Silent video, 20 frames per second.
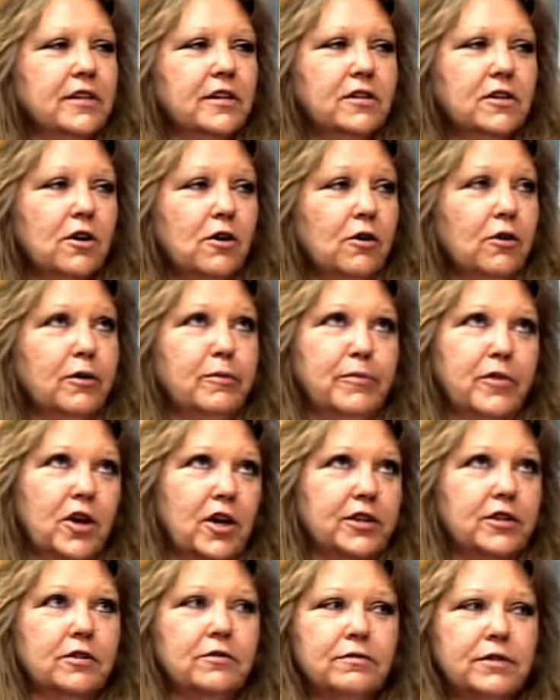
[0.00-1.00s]
he'd call them,
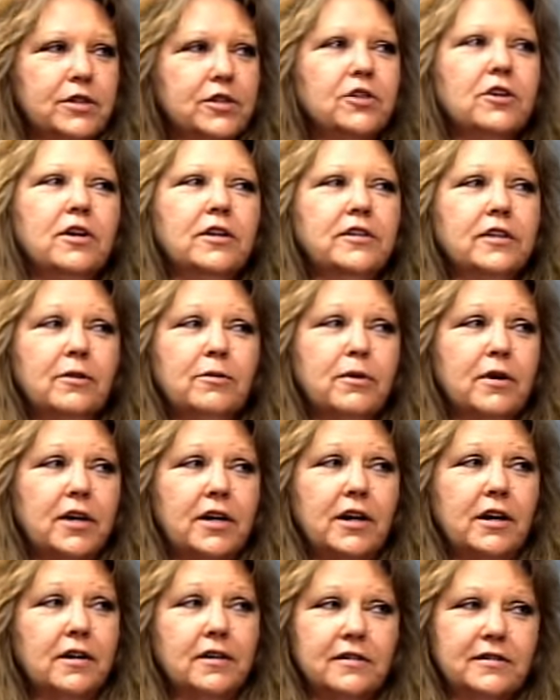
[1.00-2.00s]
not the three Johns that were
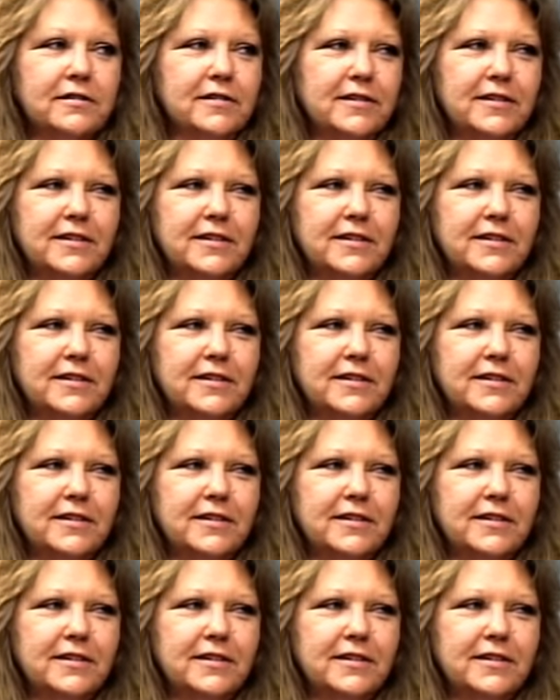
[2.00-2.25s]
in our,